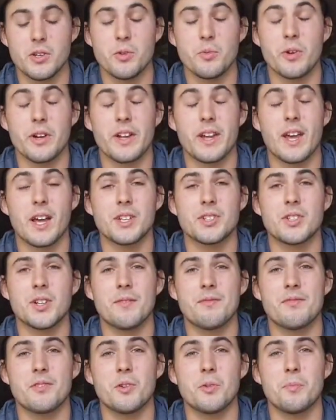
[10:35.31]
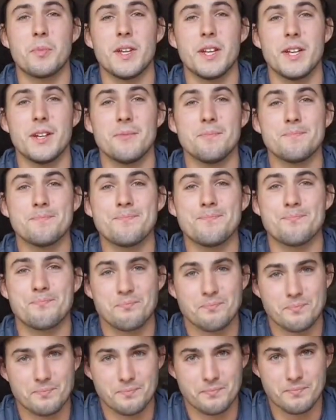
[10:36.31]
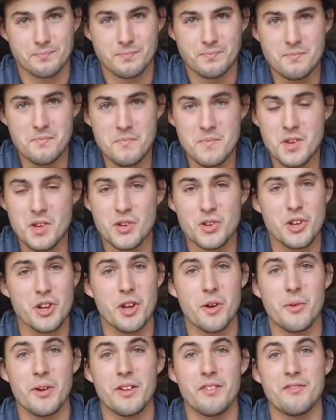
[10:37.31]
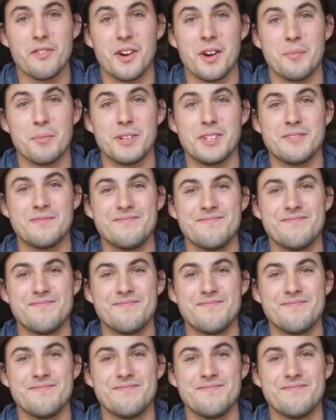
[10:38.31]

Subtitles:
you want to catch up for a beer, you know where to find me.